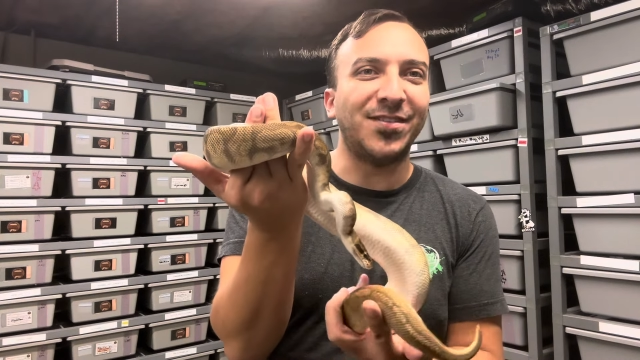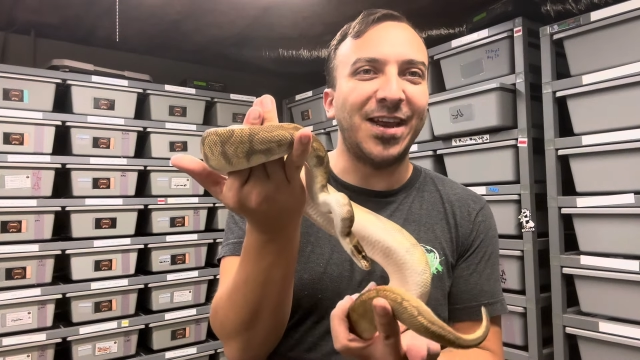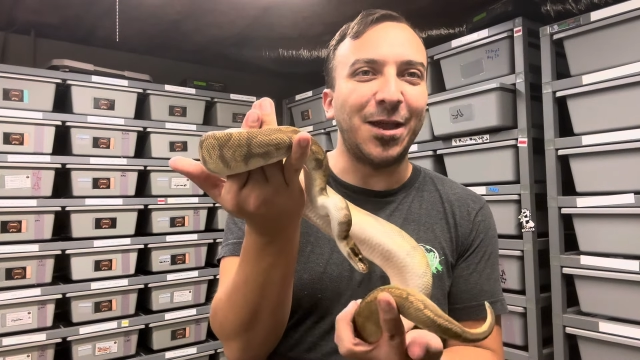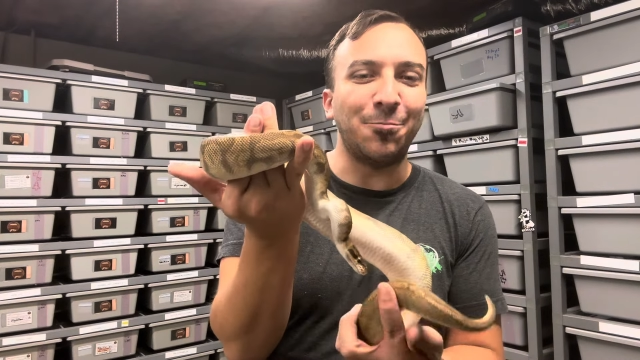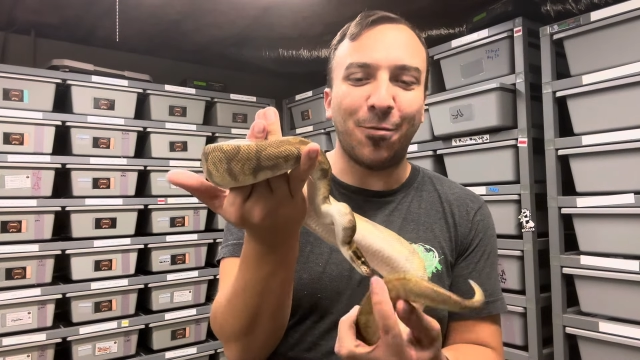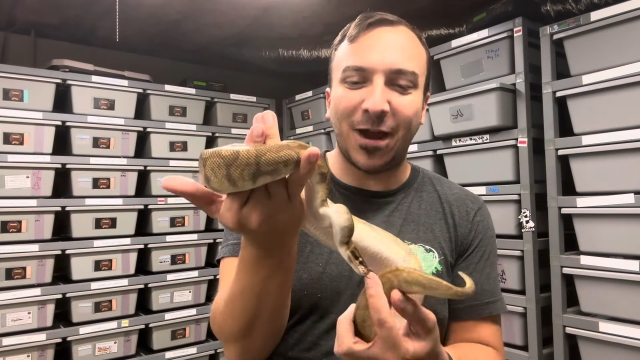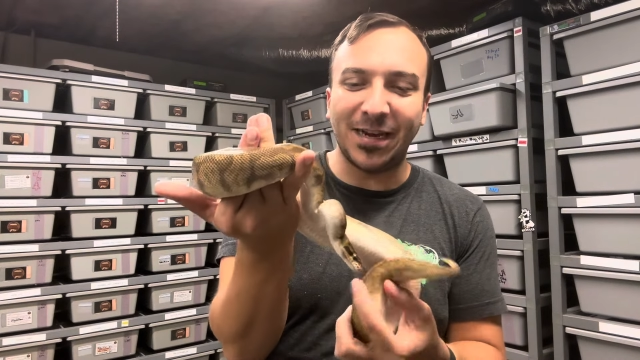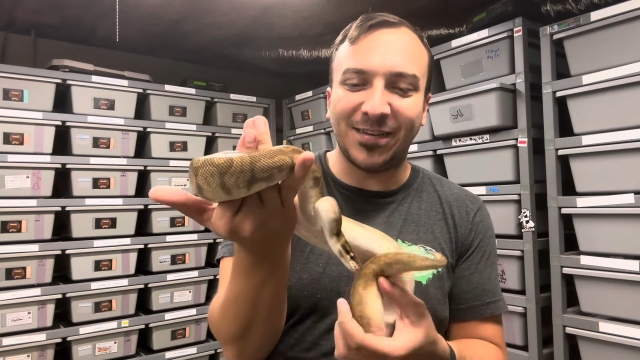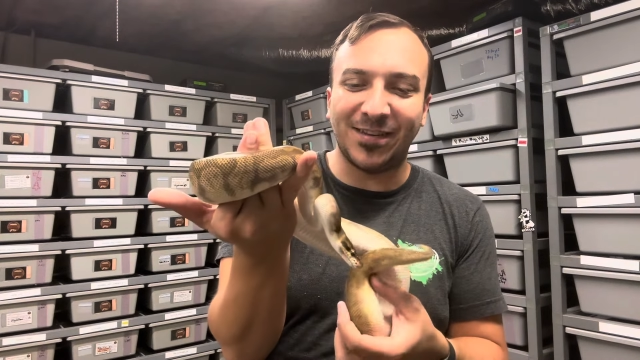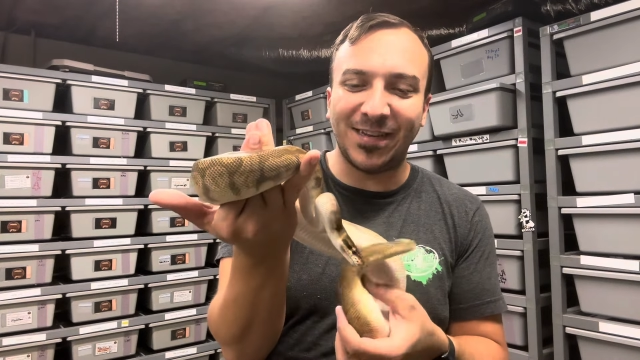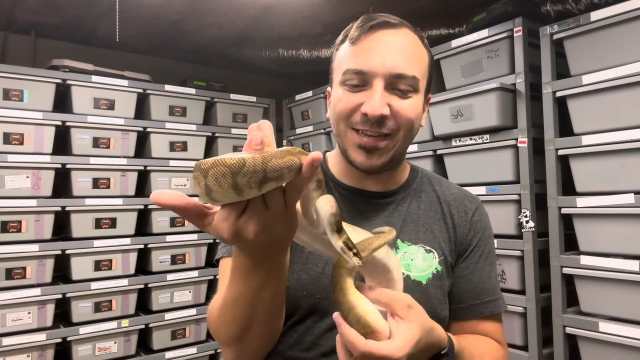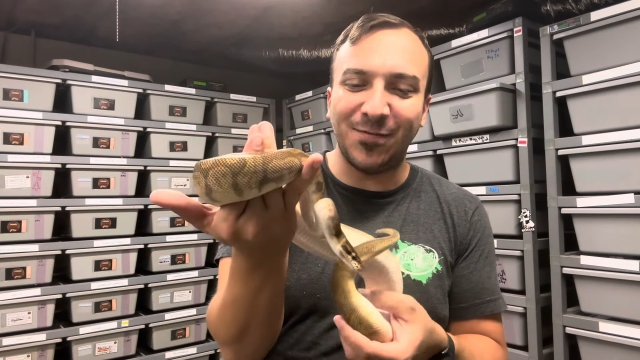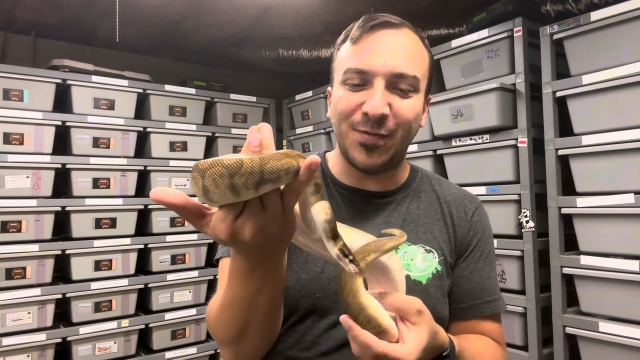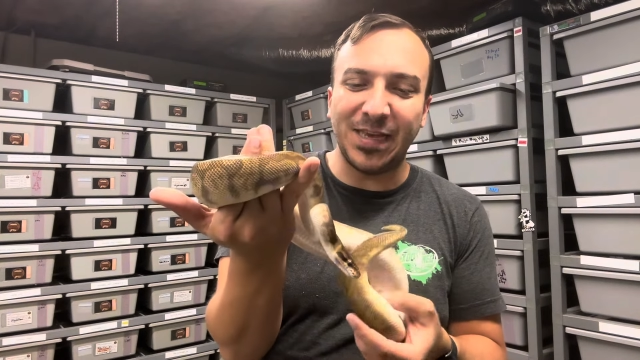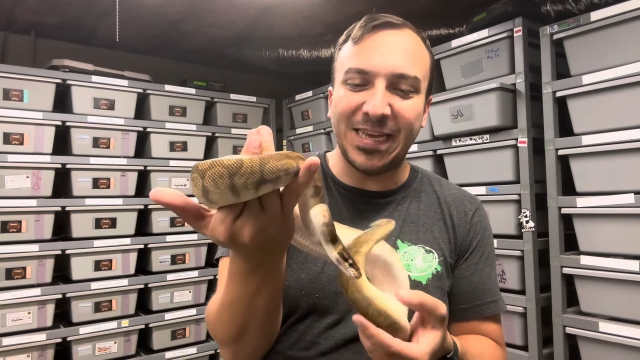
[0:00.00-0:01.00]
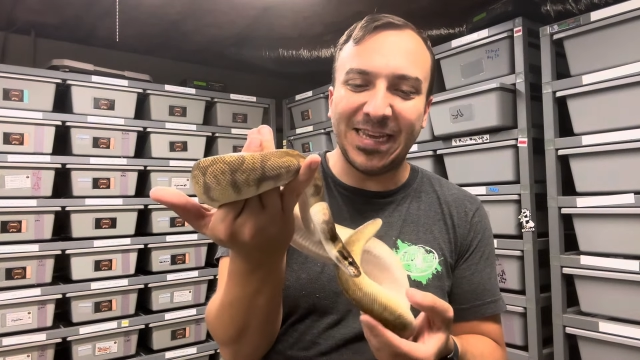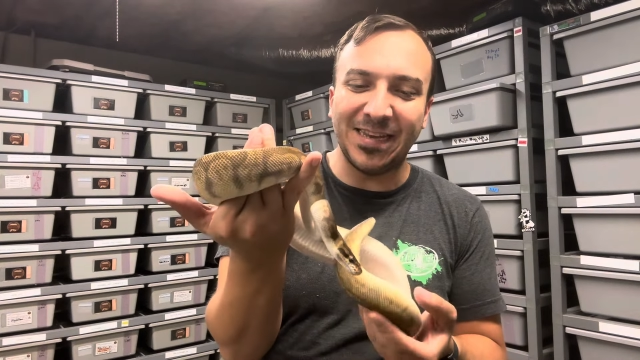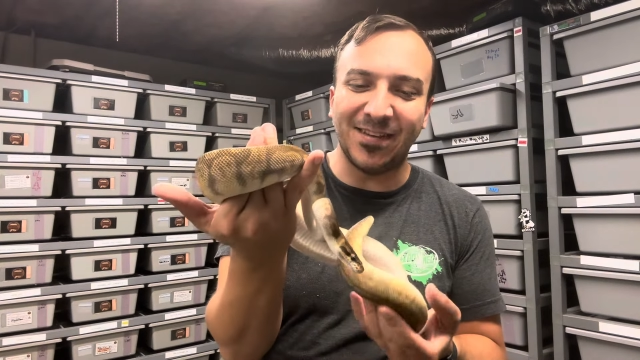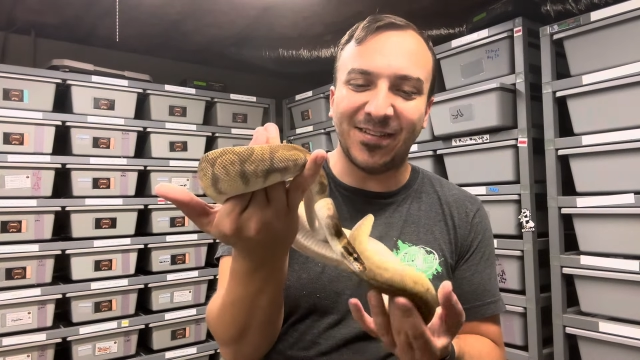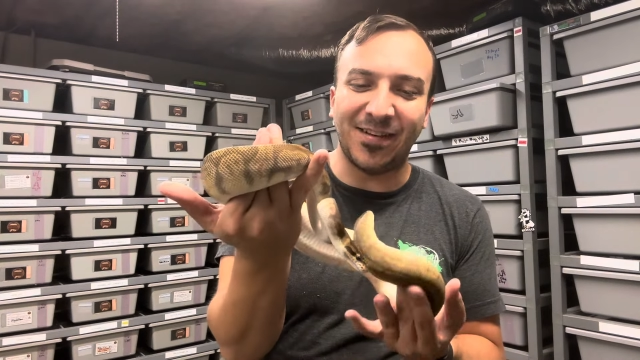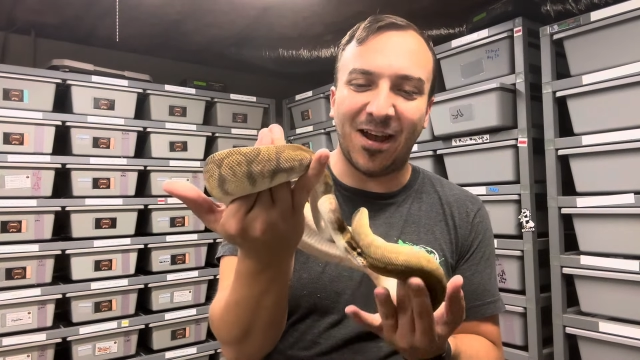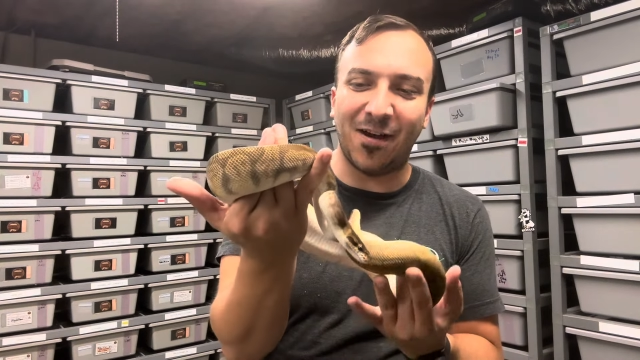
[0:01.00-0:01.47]
Snake Bites TV
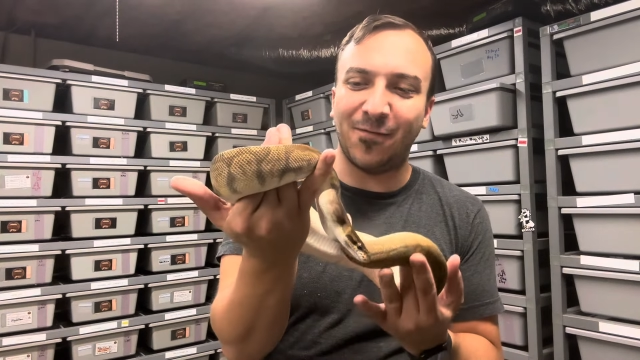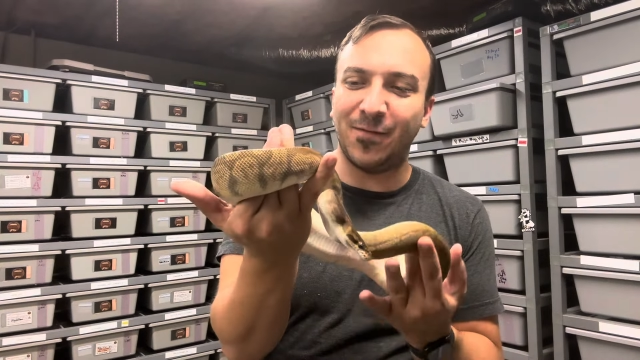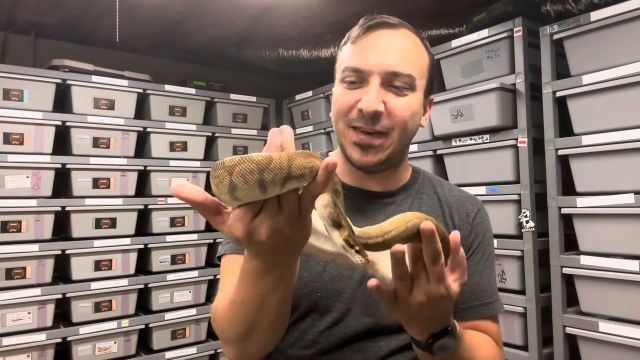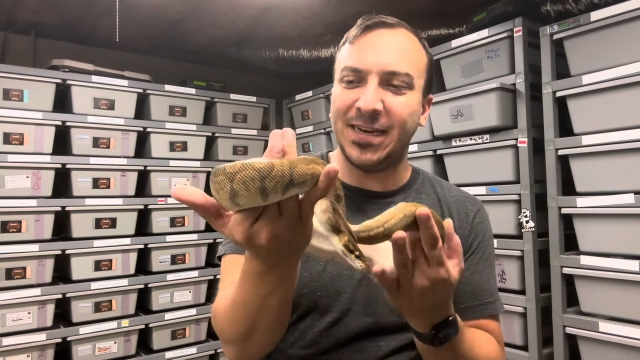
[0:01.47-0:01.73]
and stuff,